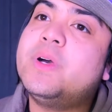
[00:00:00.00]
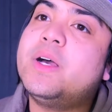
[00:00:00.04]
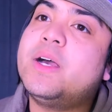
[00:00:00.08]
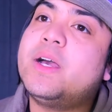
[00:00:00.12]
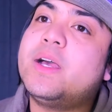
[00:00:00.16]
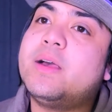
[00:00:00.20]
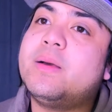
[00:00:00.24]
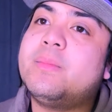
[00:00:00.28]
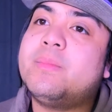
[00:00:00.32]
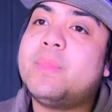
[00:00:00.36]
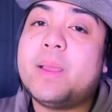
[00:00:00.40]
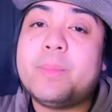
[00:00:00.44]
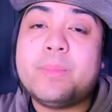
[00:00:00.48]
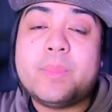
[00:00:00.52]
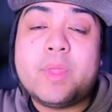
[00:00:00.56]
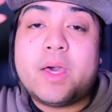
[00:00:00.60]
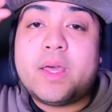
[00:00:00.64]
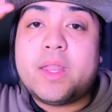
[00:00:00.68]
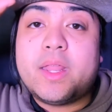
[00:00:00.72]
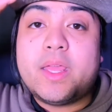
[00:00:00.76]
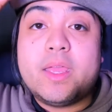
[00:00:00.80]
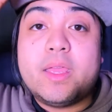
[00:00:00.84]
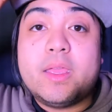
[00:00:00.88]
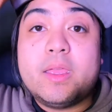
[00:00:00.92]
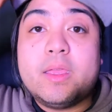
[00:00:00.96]
I'm
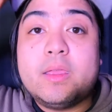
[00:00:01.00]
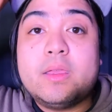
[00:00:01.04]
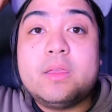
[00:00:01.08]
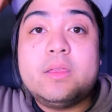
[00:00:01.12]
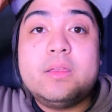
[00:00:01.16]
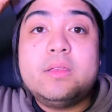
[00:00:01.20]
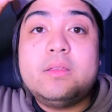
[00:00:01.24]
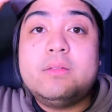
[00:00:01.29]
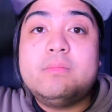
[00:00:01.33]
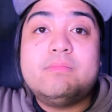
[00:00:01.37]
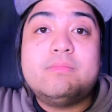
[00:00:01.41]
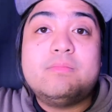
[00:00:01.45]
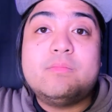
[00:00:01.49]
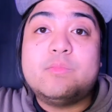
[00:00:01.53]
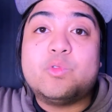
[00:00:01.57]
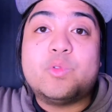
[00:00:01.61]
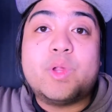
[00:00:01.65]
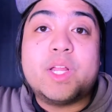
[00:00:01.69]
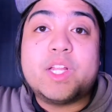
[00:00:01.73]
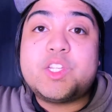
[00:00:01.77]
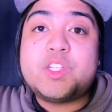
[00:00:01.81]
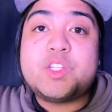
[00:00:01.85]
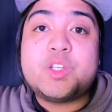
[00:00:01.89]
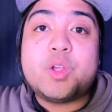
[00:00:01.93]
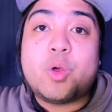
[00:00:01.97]
not a
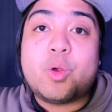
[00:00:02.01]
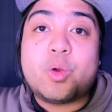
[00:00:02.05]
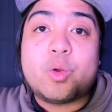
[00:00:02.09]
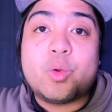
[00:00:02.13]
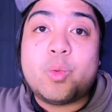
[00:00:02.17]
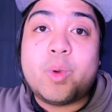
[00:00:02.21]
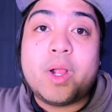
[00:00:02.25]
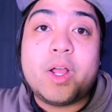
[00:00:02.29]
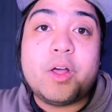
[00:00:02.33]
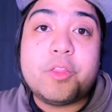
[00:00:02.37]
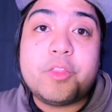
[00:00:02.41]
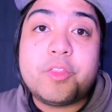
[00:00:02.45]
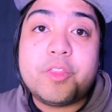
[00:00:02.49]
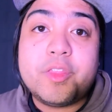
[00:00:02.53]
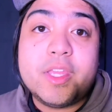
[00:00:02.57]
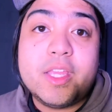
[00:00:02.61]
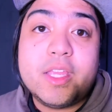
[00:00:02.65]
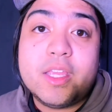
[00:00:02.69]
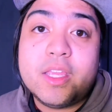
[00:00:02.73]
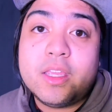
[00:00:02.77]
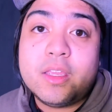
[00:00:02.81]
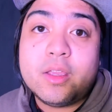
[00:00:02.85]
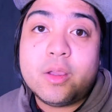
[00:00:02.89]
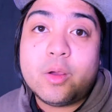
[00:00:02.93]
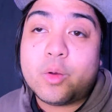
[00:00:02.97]
rich or
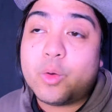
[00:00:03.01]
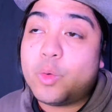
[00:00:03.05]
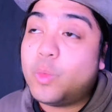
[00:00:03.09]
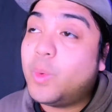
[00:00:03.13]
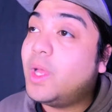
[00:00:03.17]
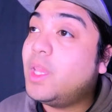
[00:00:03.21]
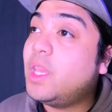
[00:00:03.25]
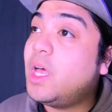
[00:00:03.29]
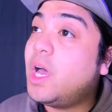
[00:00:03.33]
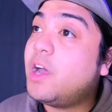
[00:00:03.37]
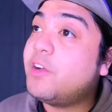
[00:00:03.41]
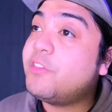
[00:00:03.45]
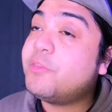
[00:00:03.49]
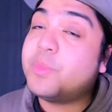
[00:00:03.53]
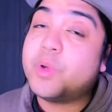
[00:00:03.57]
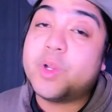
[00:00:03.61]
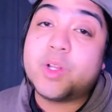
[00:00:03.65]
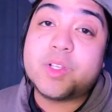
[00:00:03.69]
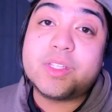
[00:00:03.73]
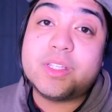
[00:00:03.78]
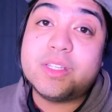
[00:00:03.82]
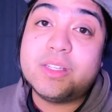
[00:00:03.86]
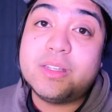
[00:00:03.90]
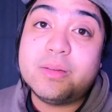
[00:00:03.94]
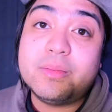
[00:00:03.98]
wealthy or well-off
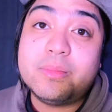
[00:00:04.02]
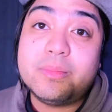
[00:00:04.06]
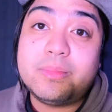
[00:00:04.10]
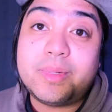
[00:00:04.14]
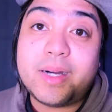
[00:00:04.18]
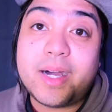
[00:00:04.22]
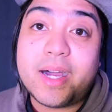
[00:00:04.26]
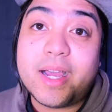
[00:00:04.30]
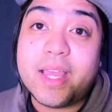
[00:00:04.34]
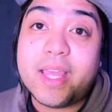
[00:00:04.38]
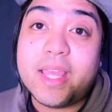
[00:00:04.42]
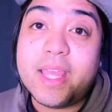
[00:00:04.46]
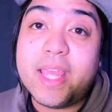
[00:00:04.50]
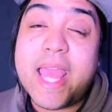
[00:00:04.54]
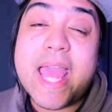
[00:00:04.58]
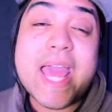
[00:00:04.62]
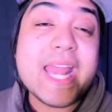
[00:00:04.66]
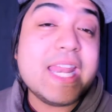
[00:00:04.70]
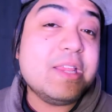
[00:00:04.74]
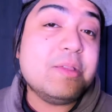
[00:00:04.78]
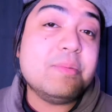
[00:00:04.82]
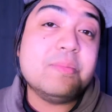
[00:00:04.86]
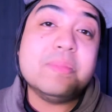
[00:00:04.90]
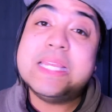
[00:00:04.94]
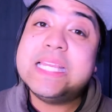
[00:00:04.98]
person by
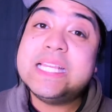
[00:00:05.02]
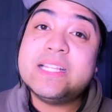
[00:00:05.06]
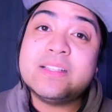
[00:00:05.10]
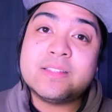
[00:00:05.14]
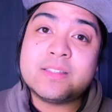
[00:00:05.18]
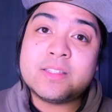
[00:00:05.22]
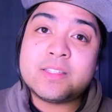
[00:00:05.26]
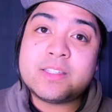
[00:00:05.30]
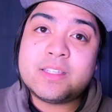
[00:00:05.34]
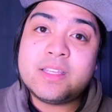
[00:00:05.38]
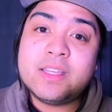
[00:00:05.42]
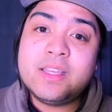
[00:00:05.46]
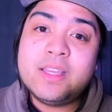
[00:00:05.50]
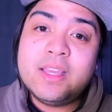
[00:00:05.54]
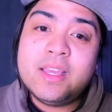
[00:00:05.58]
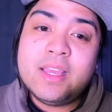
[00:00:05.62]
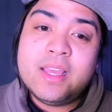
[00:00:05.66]
any means.